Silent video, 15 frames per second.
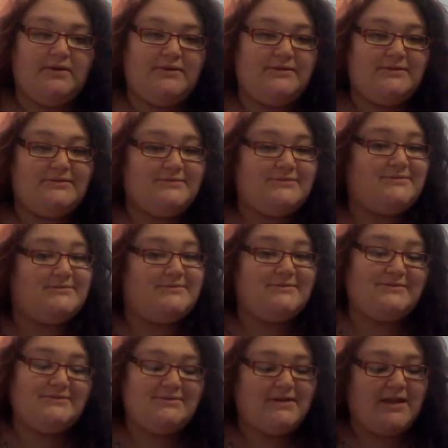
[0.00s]

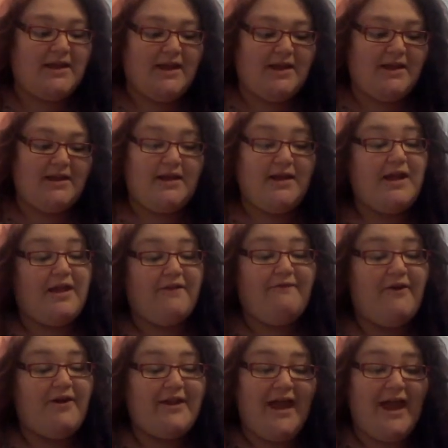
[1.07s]
If
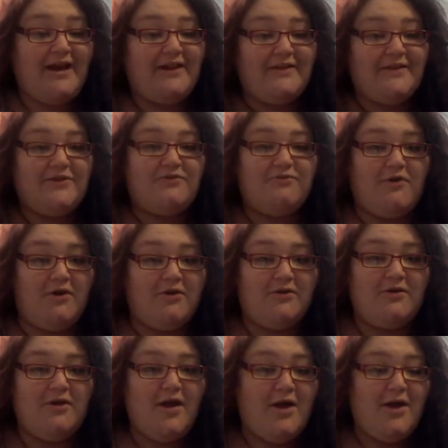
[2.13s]
I get any of this
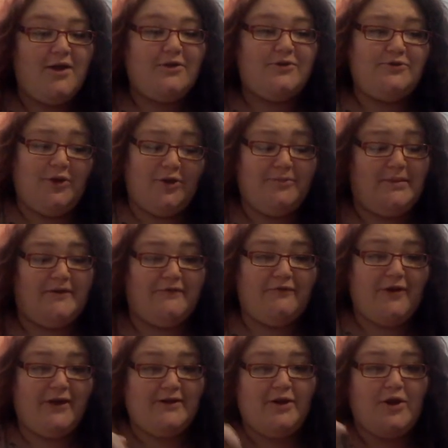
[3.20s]
wrong, don't be
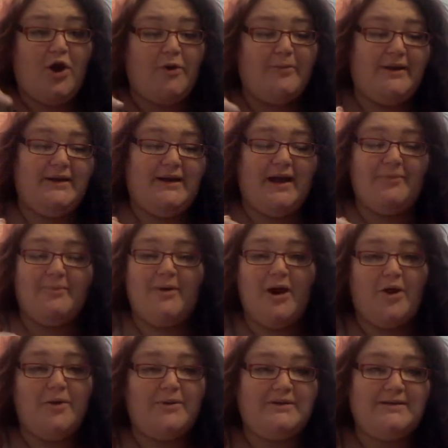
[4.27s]
afraid to comment down
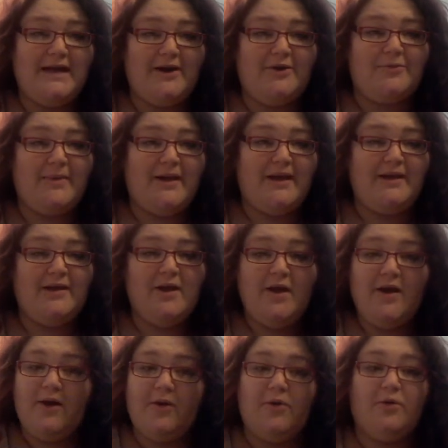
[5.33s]
below and tell me,
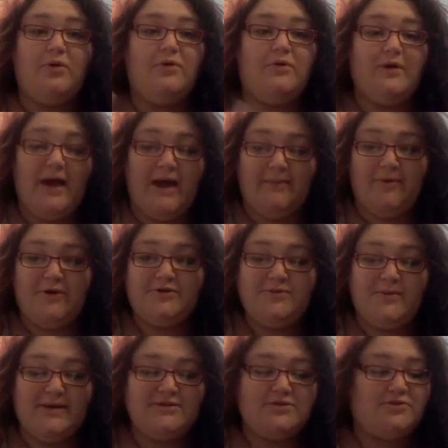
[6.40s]
or at my
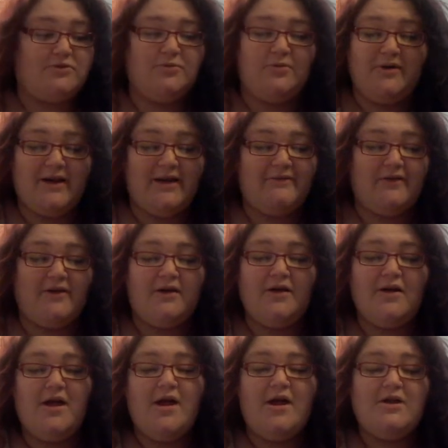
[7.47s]
Twitter or whatever.
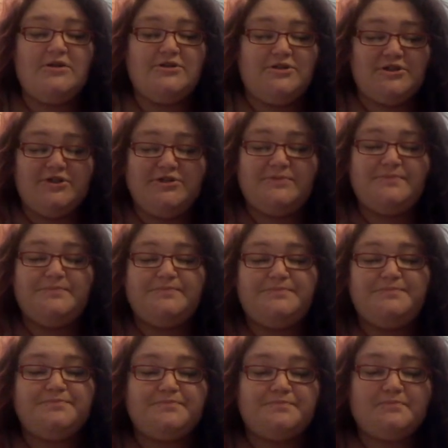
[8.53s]
Just,
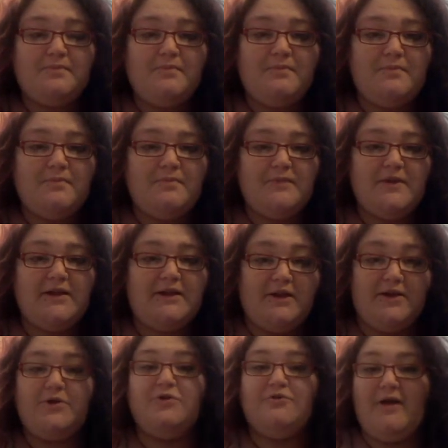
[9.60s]
you
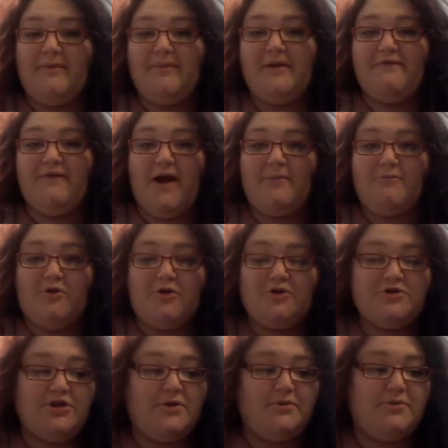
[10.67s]
know, correct me if I'm wrong, because
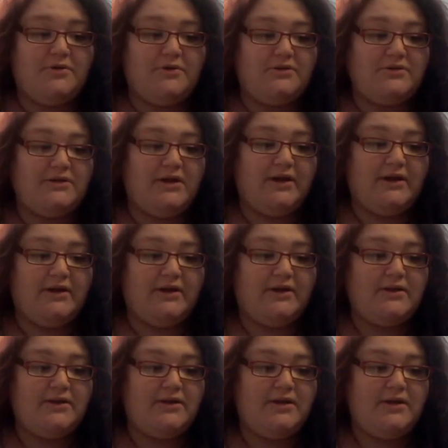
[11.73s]
I don't want to, like,